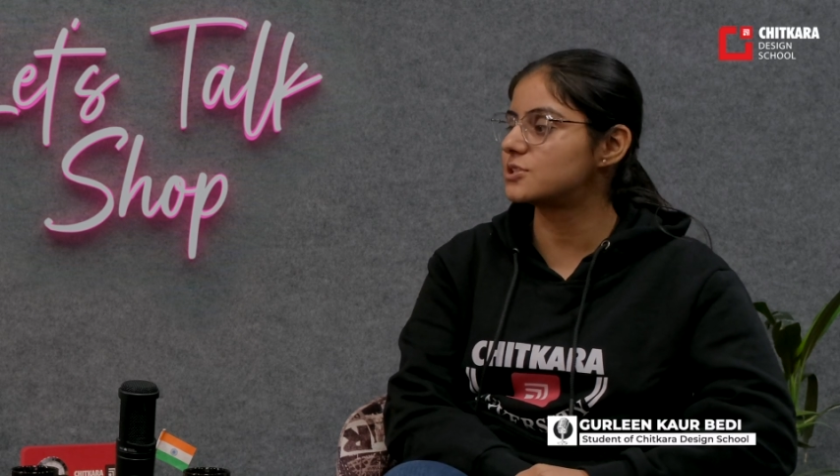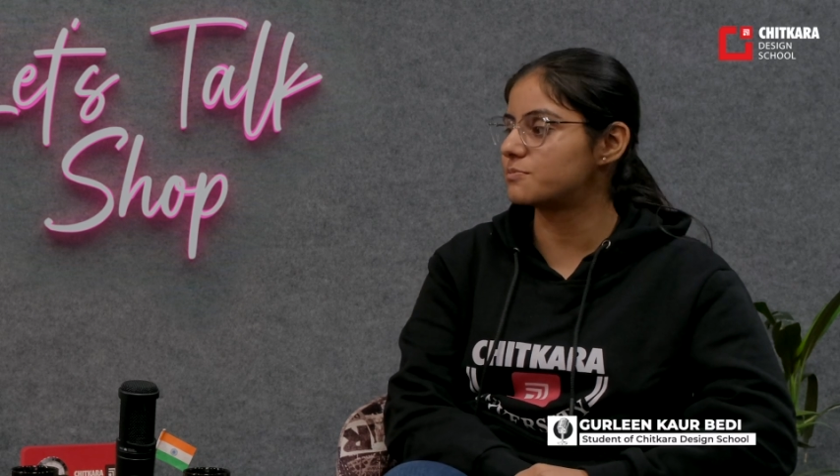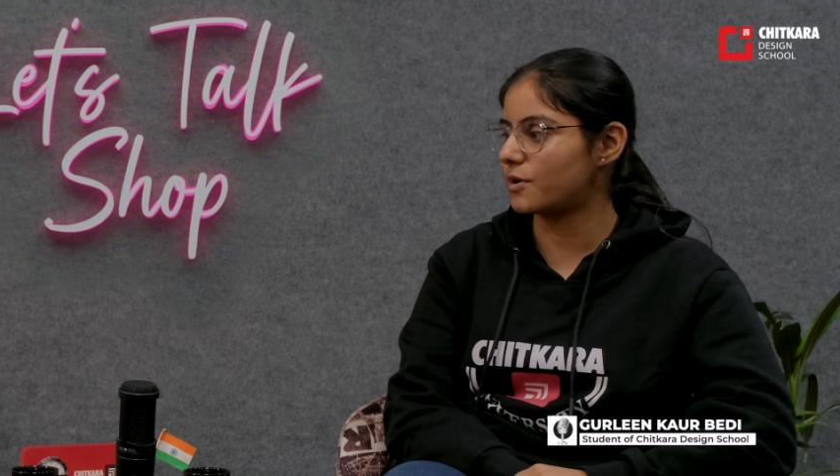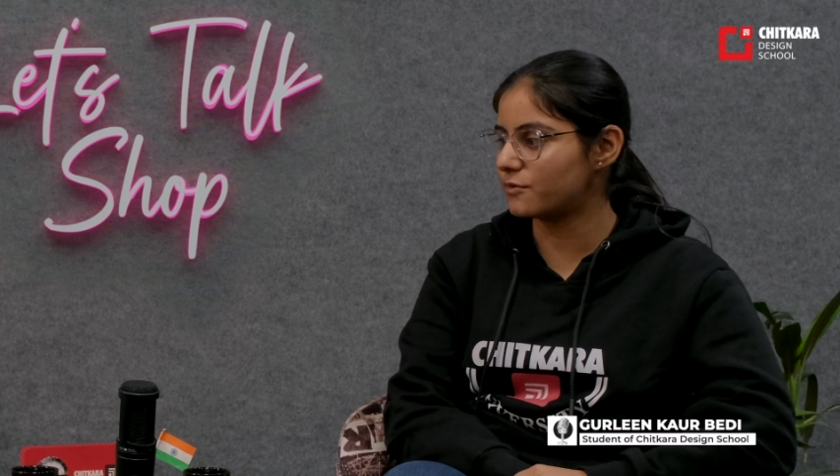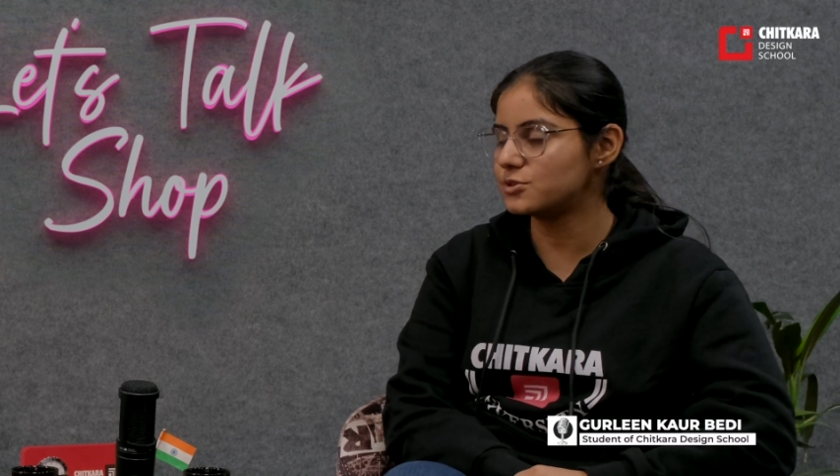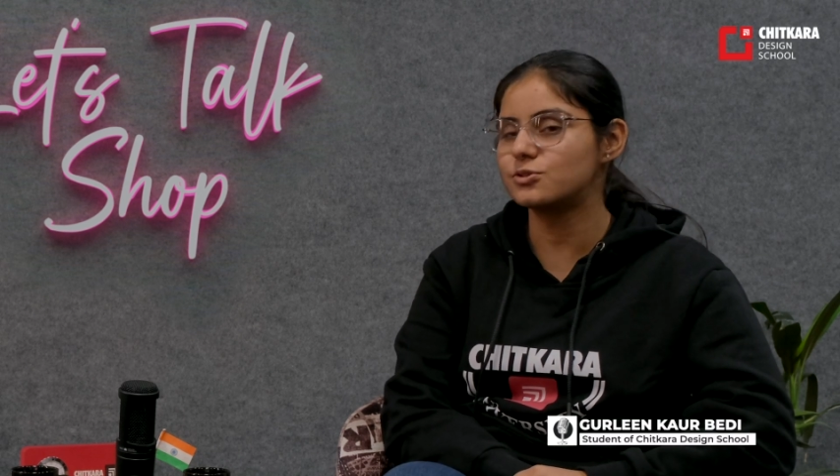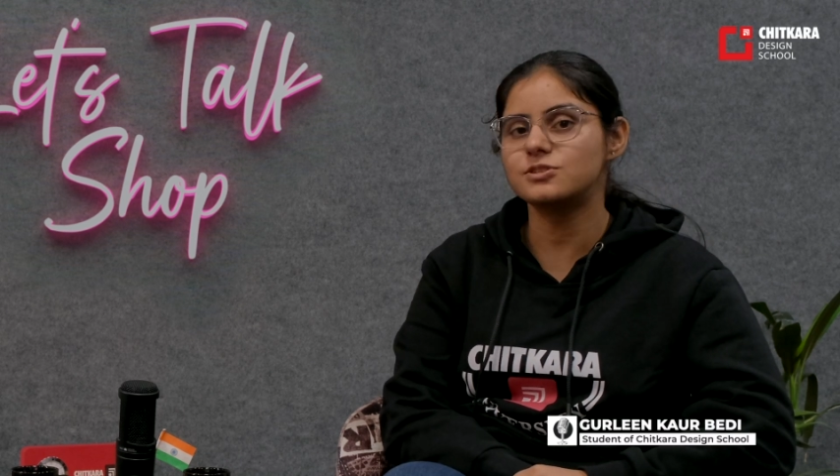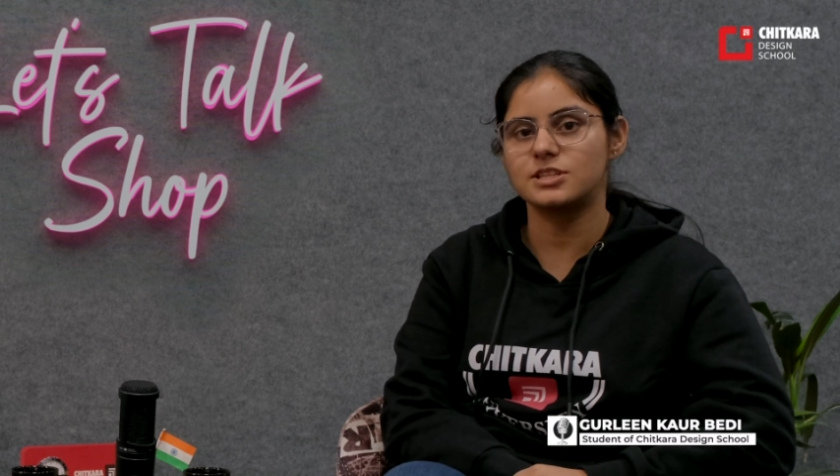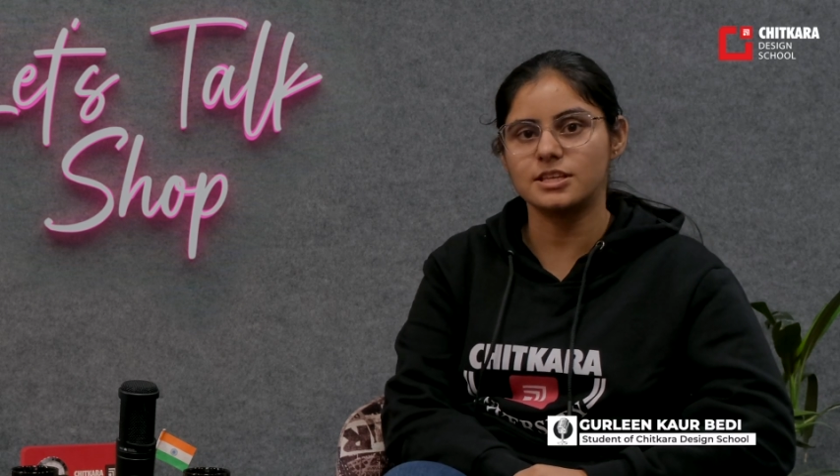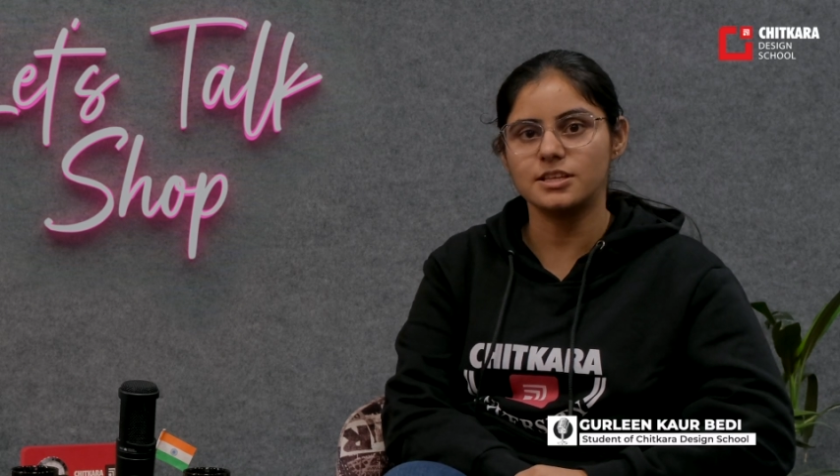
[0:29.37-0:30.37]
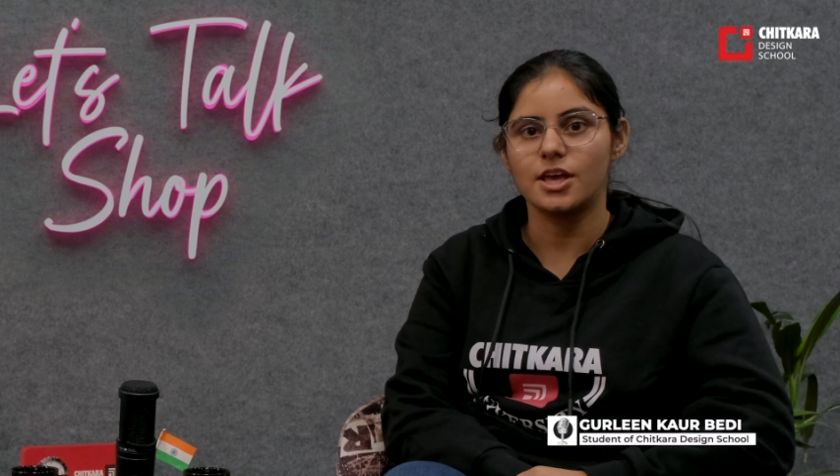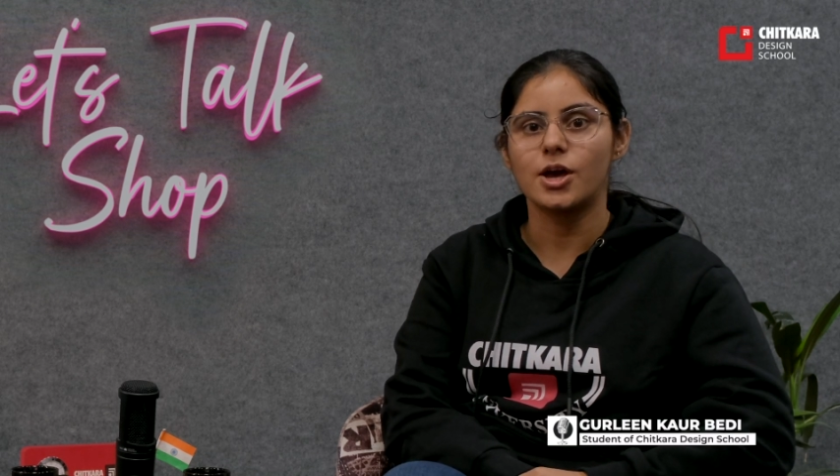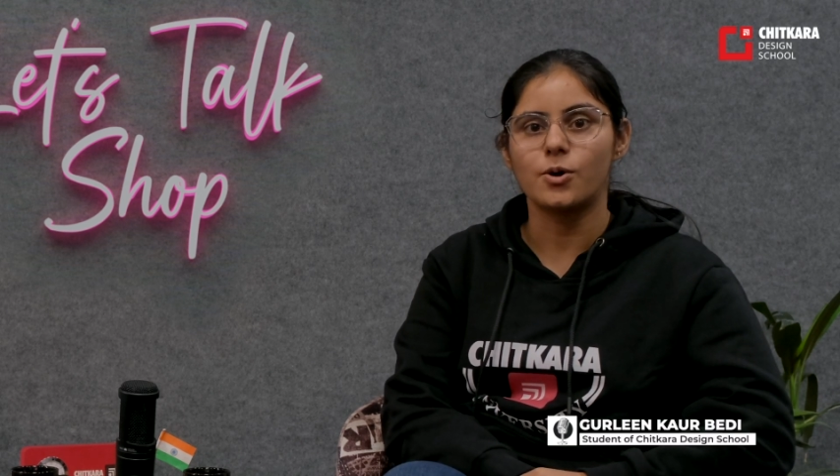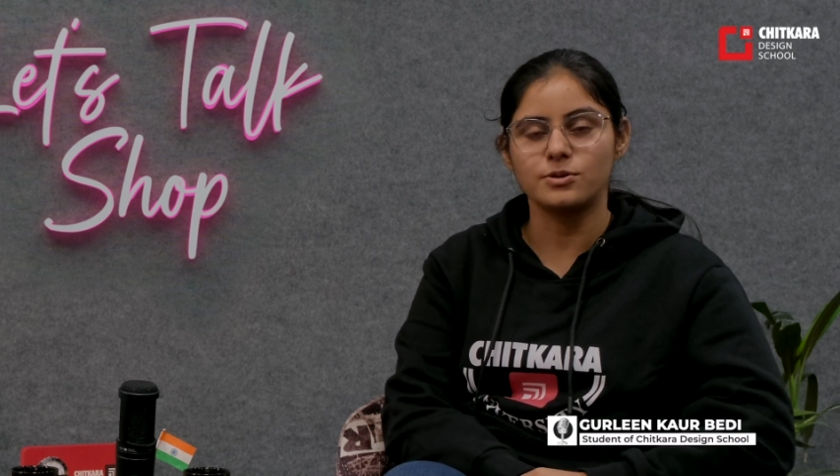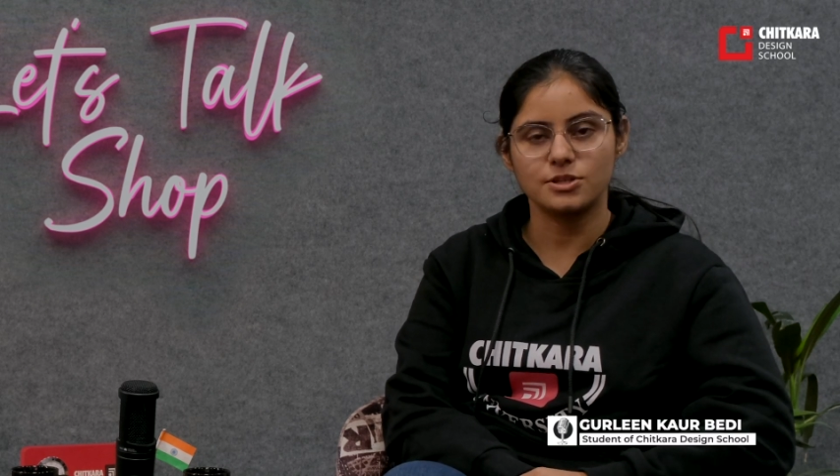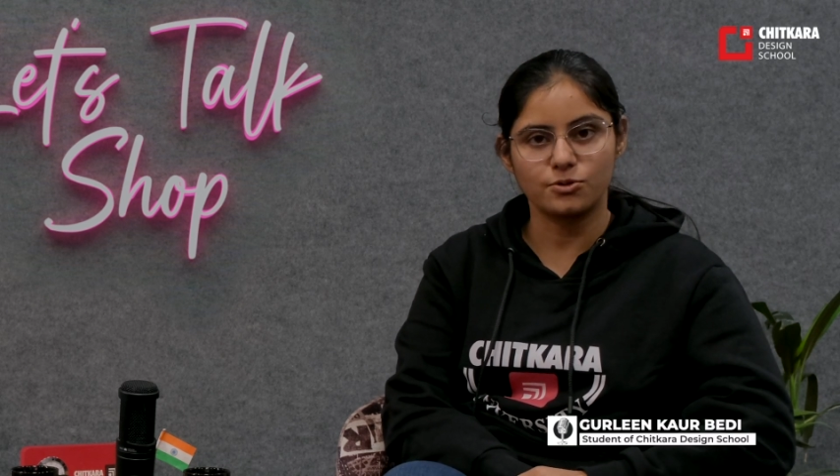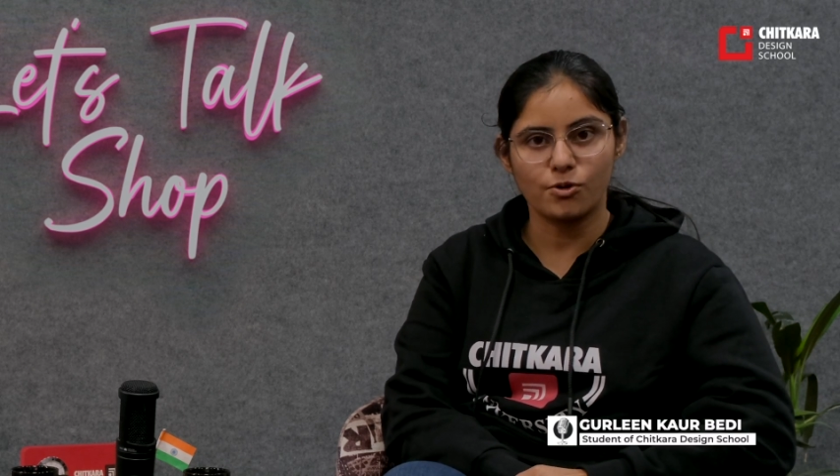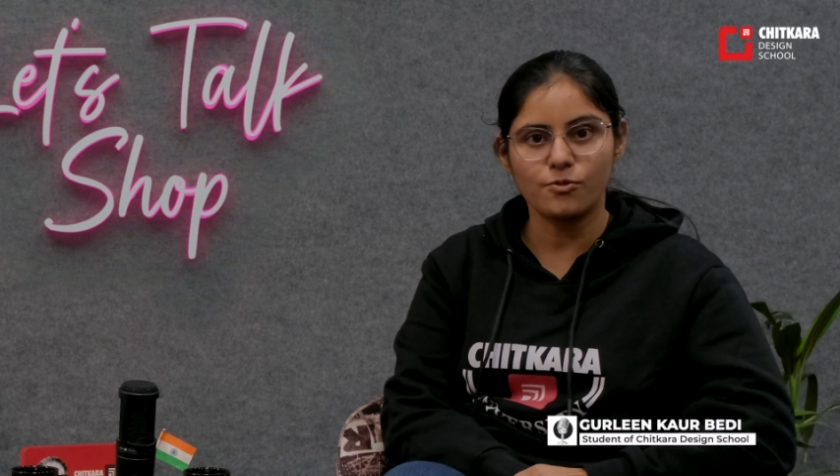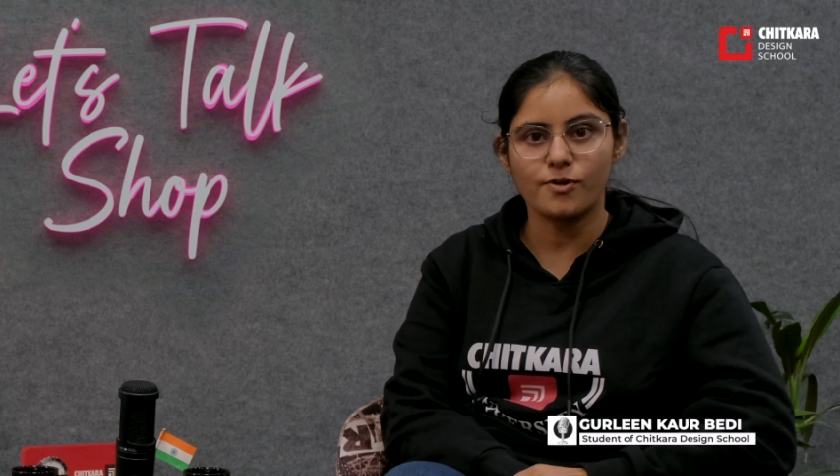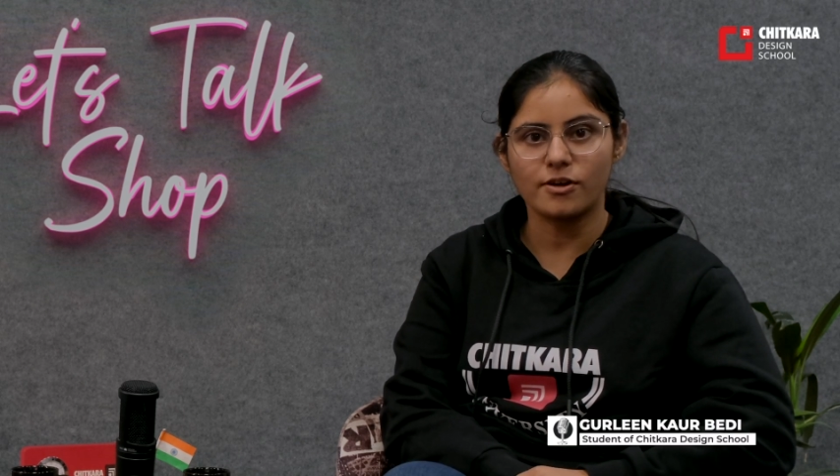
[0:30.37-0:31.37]
Pawanjot Singh, who is a
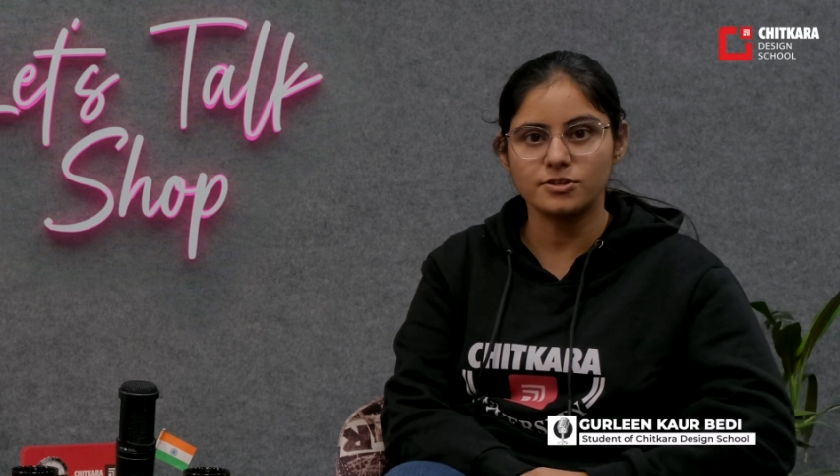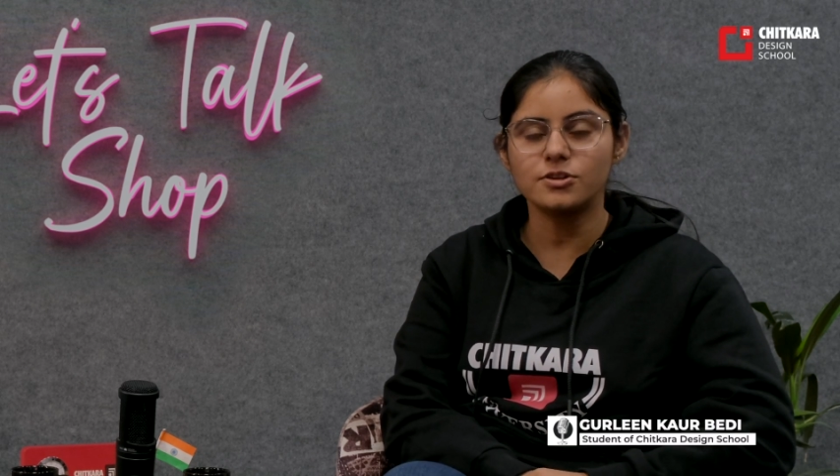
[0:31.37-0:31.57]
co-founder